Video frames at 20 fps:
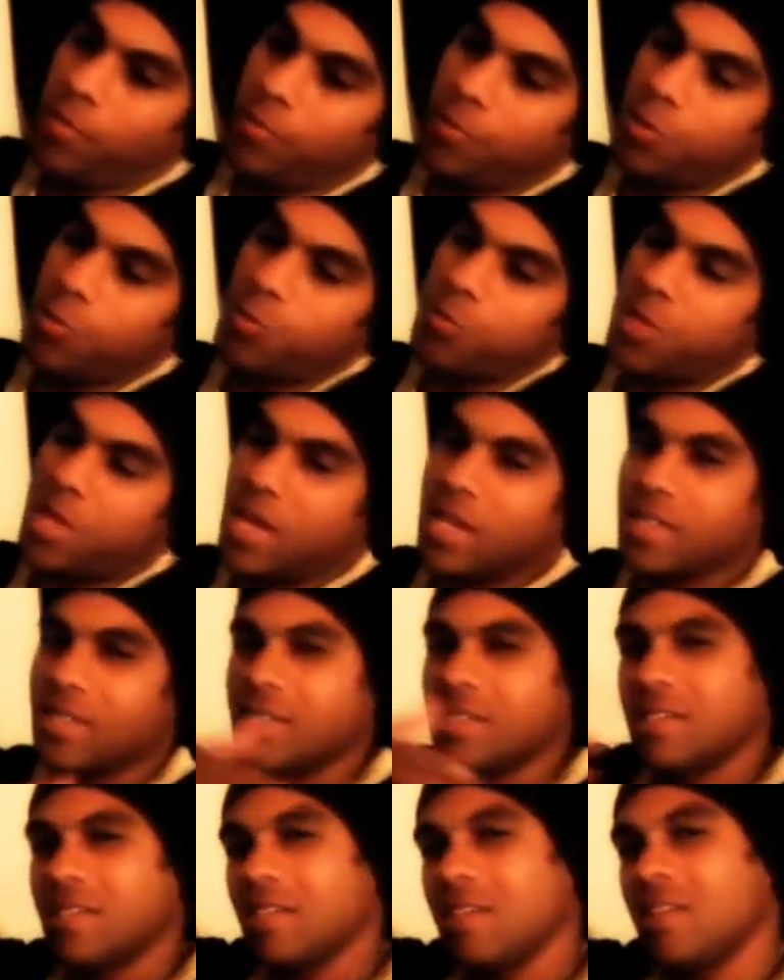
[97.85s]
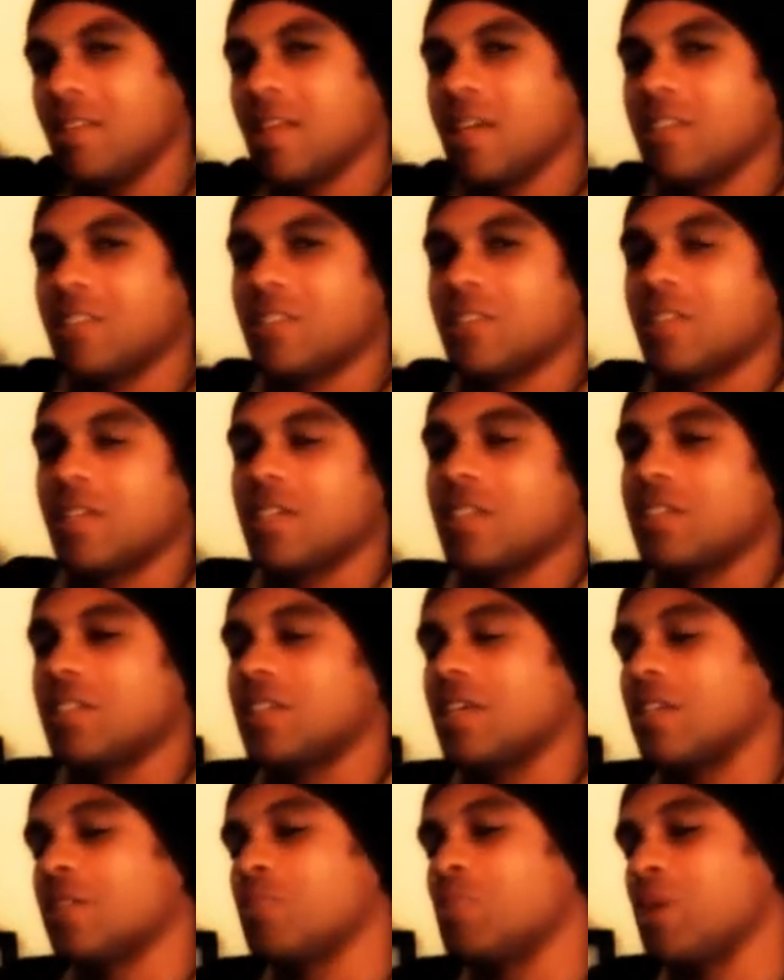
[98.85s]
view things and see
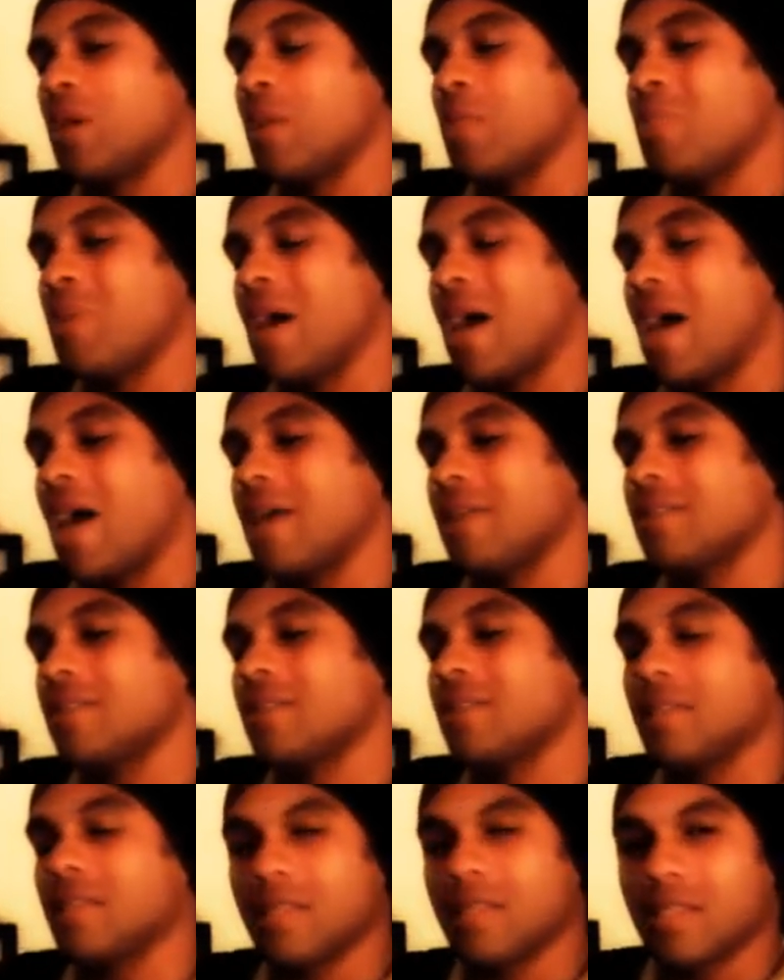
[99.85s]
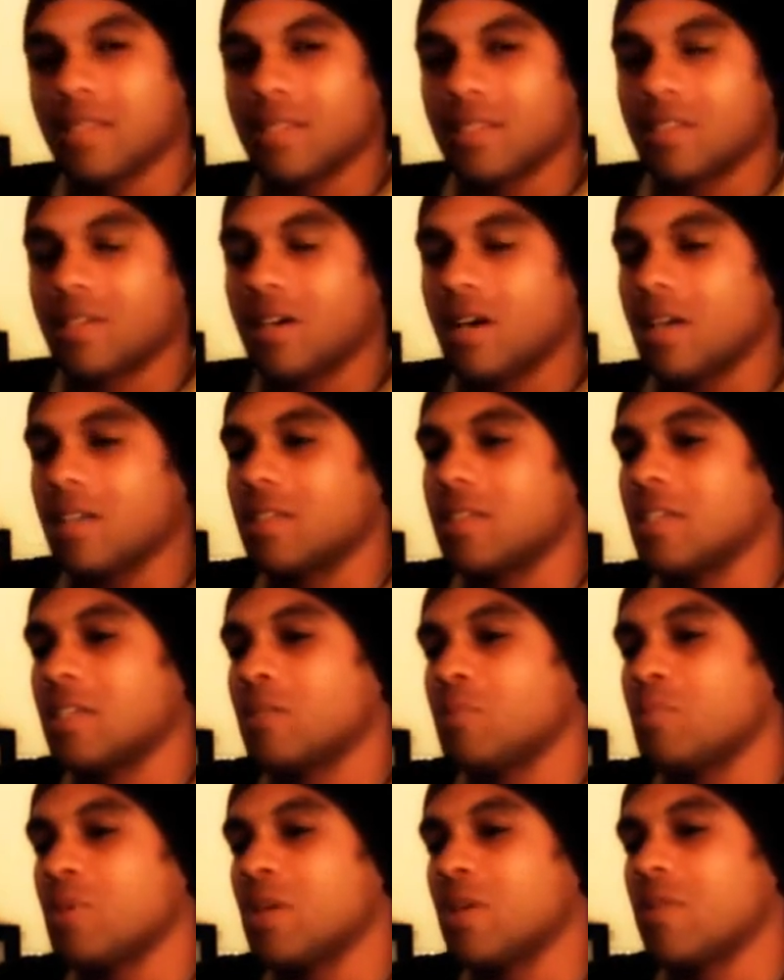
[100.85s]
legislation that's being passed, seeing these cuts
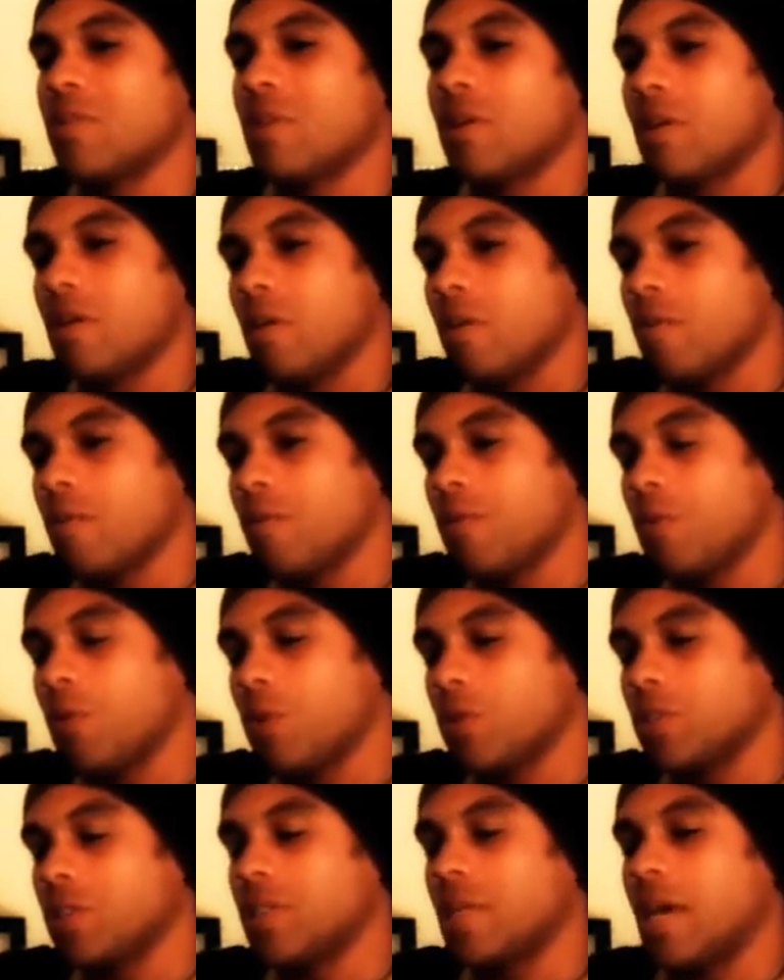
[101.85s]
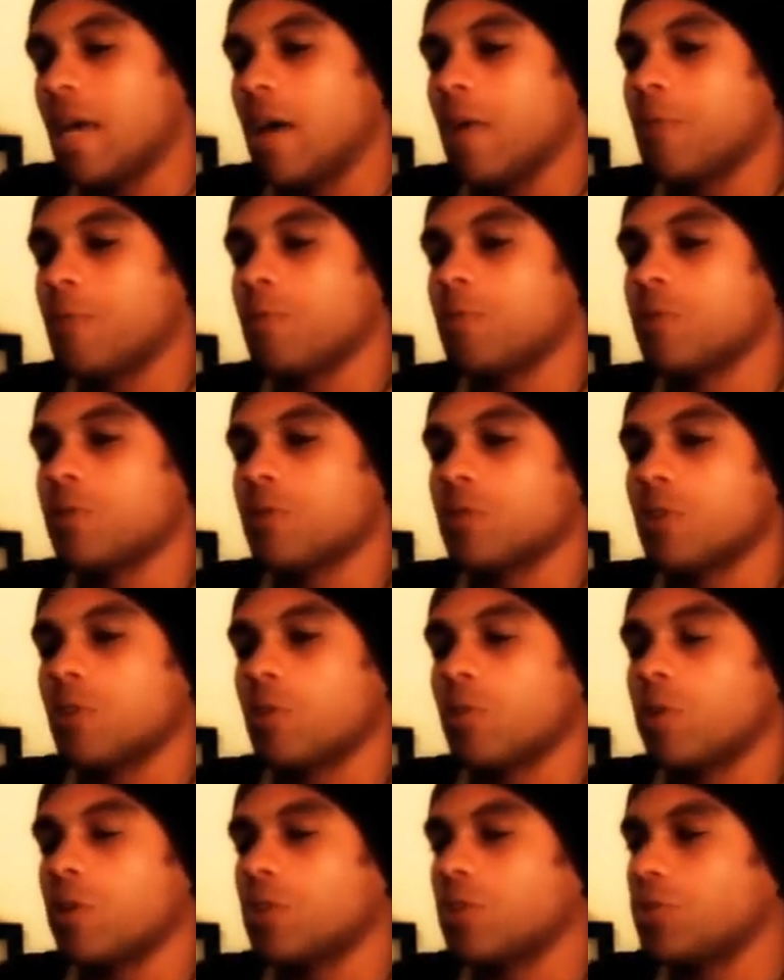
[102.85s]
that's being forced down through
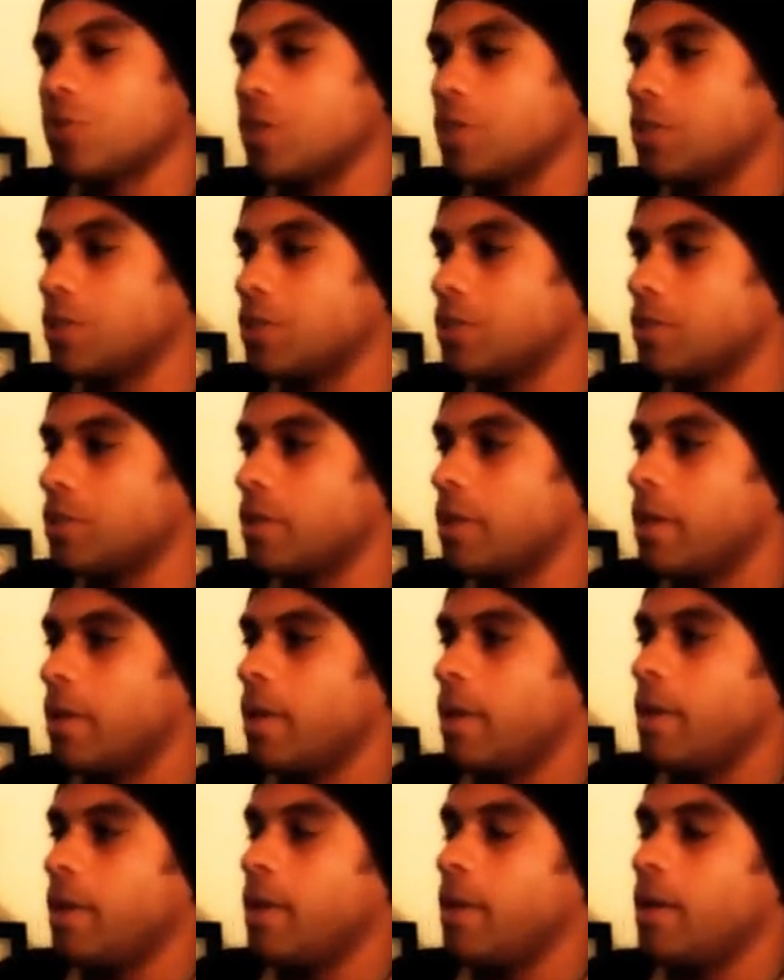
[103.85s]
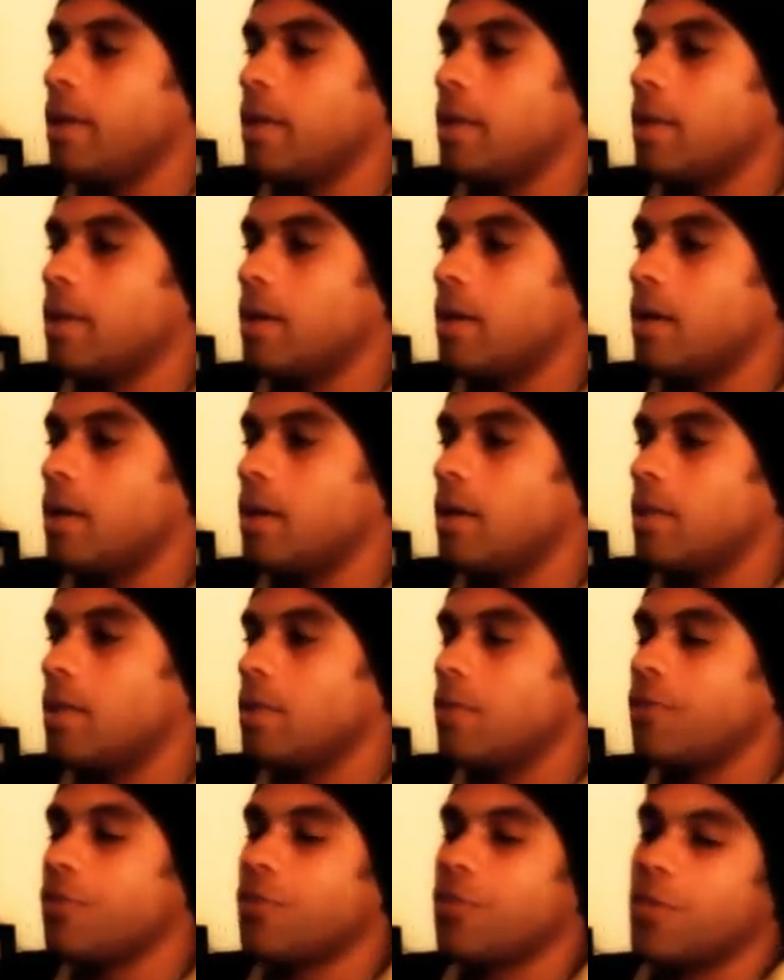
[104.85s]
sequestration and uh,
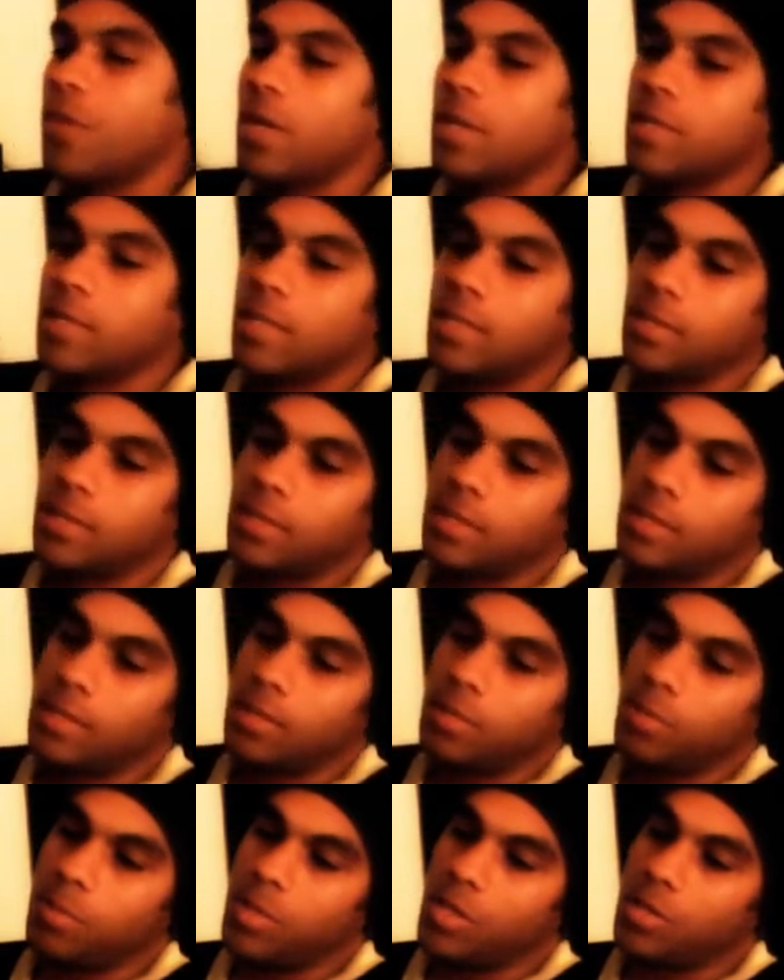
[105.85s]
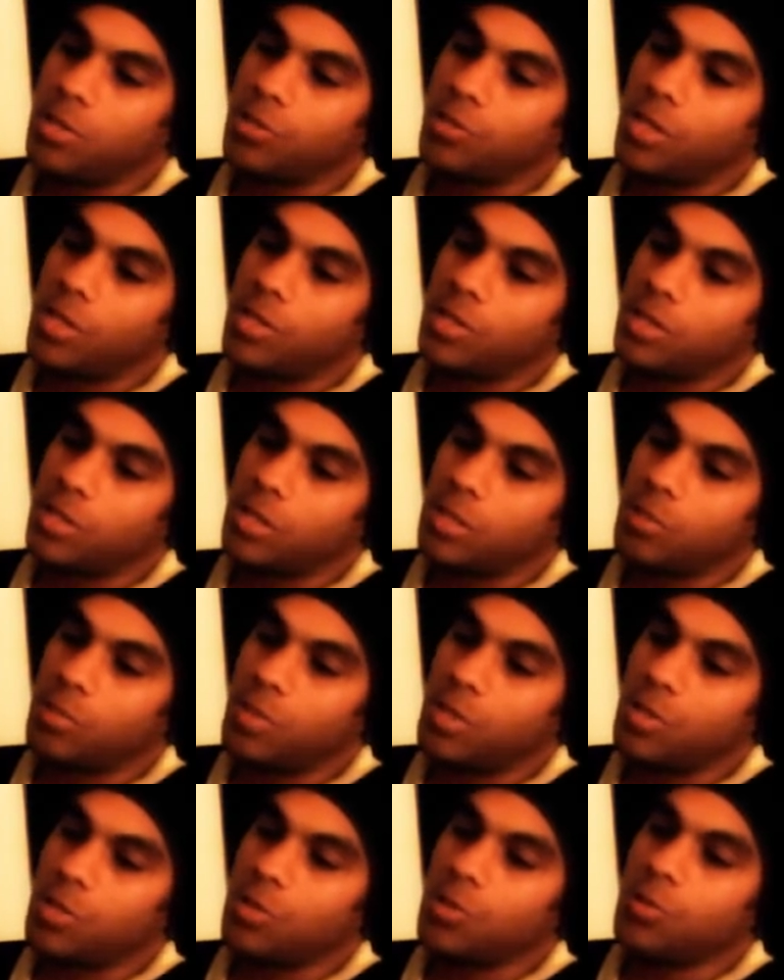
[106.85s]
different things that this administration has
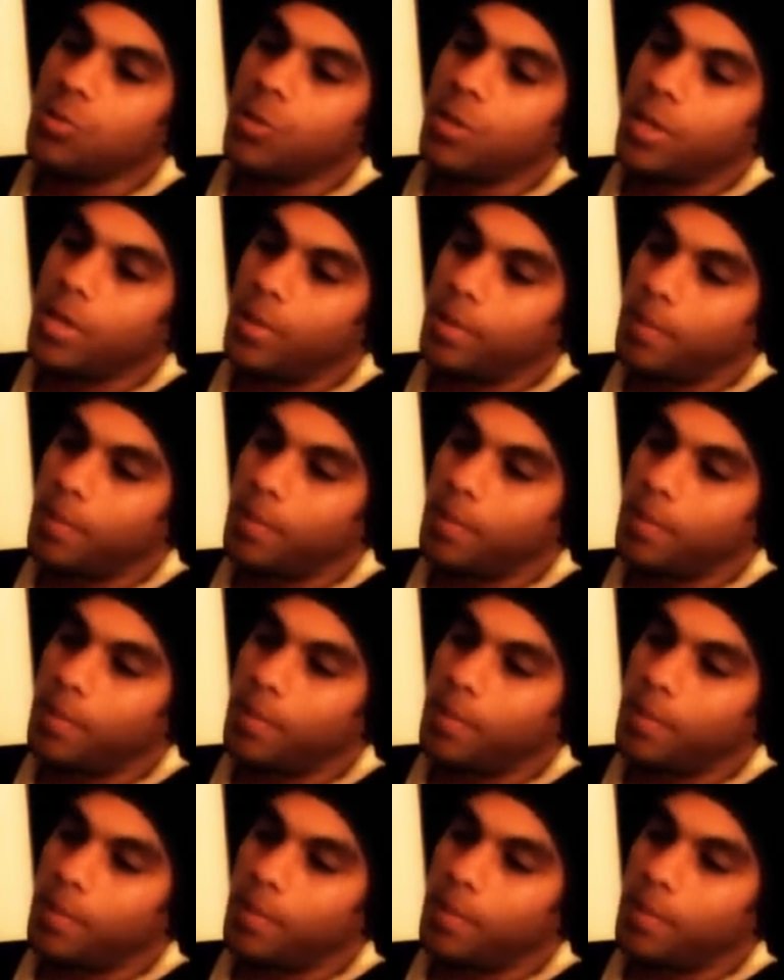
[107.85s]
been doing,